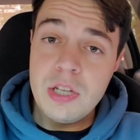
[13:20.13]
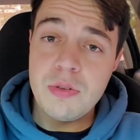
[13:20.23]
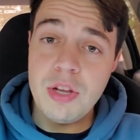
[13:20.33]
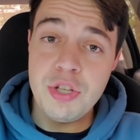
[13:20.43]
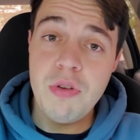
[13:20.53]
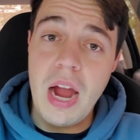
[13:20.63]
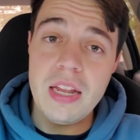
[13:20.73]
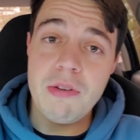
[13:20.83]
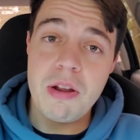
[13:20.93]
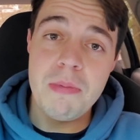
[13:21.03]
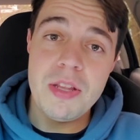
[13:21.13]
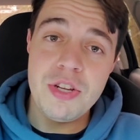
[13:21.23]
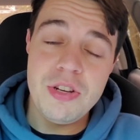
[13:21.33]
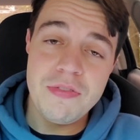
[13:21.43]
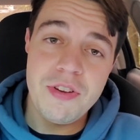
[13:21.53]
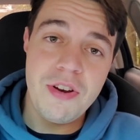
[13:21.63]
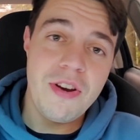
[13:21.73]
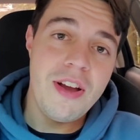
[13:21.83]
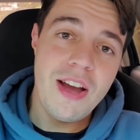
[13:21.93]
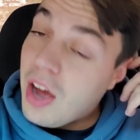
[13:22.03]
So I do highly recommend the
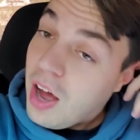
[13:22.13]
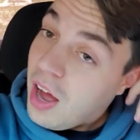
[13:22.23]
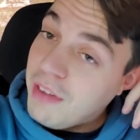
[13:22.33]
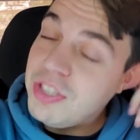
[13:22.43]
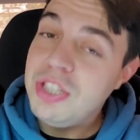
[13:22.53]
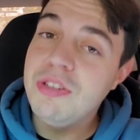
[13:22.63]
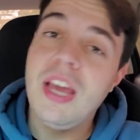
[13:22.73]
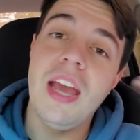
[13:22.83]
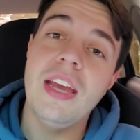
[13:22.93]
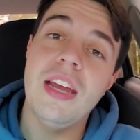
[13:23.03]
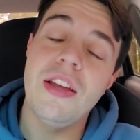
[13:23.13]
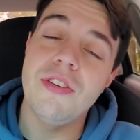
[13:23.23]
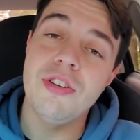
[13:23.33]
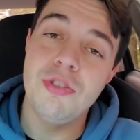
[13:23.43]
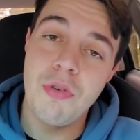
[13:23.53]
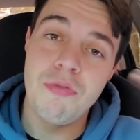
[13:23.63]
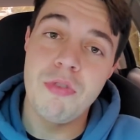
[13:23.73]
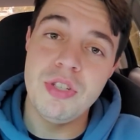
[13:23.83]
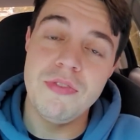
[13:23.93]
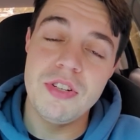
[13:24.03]
shifter. Obviously, you can't get other short throw
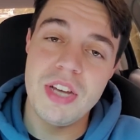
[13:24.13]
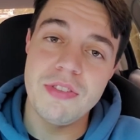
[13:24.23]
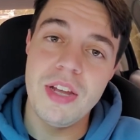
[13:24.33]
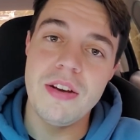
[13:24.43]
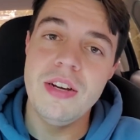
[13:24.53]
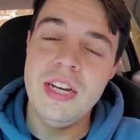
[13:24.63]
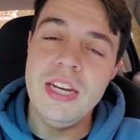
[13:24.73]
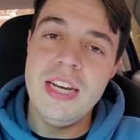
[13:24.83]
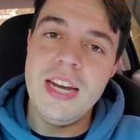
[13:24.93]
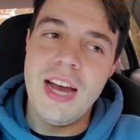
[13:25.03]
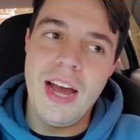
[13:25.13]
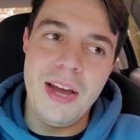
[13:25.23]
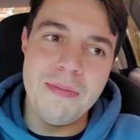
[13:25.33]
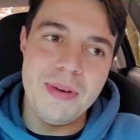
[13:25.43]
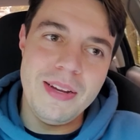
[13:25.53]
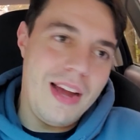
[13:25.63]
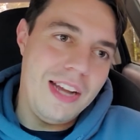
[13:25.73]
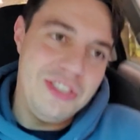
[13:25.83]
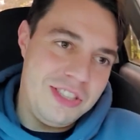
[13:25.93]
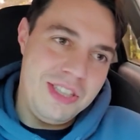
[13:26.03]
shifters out there, but
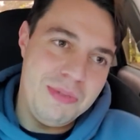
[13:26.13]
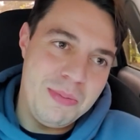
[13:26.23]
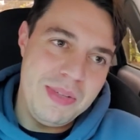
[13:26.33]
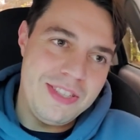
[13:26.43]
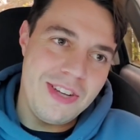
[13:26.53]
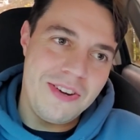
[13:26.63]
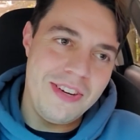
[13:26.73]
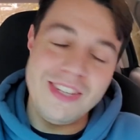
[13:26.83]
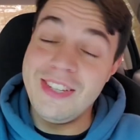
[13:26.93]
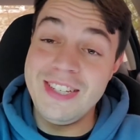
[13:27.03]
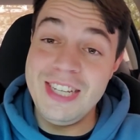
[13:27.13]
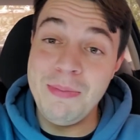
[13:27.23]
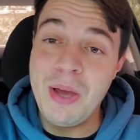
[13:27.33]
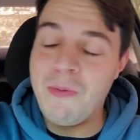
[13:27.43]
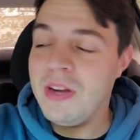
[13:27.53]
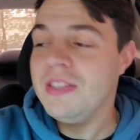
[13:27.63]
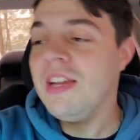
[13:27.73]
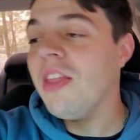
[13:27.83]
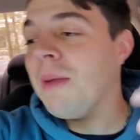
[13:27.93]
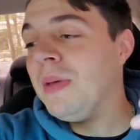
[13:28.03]
I just seem to be suckered into these eBay ones.
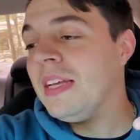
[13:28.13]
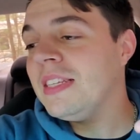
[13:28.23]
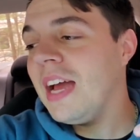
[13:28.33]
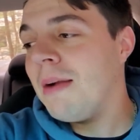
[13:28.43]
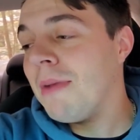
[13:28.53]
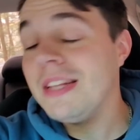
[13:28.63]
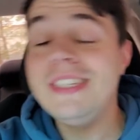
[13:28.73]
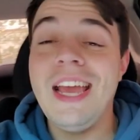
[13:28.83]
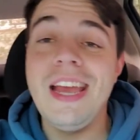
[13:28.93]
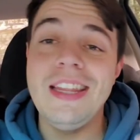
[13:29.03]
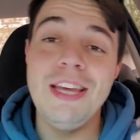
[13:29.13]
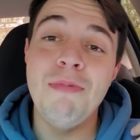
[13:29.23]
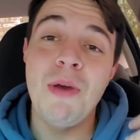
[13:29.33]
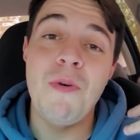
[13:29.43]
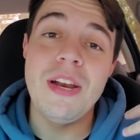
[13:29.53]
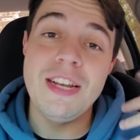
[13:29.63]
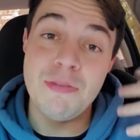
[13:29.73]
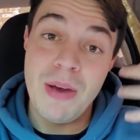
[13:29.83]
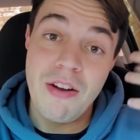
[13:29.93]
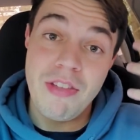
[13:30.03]
Now, that being said, I'm not saying the eBay one
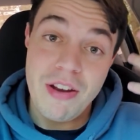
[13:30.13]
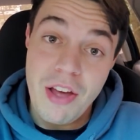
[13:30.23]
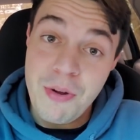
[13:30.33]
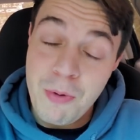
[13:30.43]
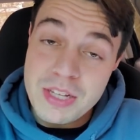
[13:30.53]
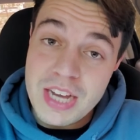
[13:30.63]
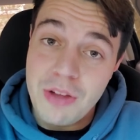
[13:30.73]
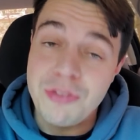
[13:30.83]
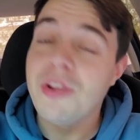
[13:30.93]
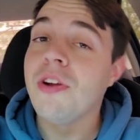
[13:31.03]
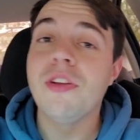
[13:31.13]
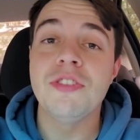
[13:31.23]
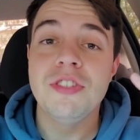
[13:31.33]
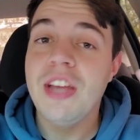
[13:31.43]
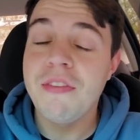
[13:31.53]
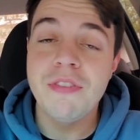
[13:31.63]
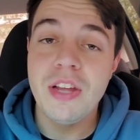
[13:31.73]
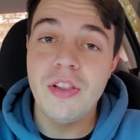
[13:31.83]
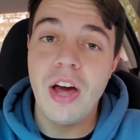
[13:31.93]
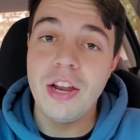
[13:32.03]
is better than other ones out there. There's definitely
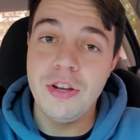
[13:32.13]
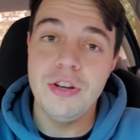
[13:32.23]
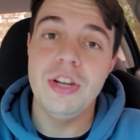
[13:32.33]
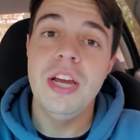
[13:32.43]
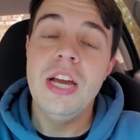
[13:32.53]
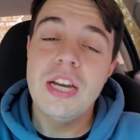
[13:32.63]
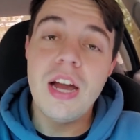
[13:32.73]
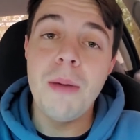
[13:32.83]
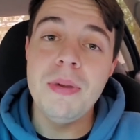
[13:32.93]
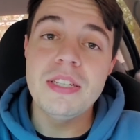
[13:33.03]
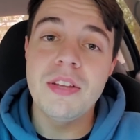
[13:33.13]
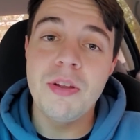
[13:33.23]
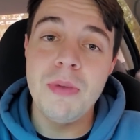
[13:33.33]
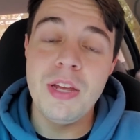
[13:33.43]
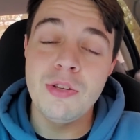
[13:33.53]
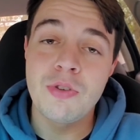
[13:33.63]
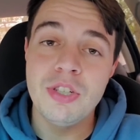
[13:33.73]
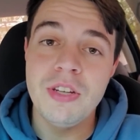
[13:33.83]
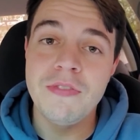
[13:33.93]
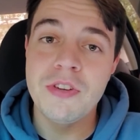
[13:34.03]
a lot of good companies out there making short
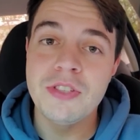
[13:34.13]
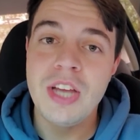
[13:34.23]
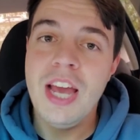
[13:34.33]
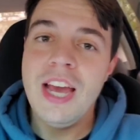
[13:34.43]
shifters.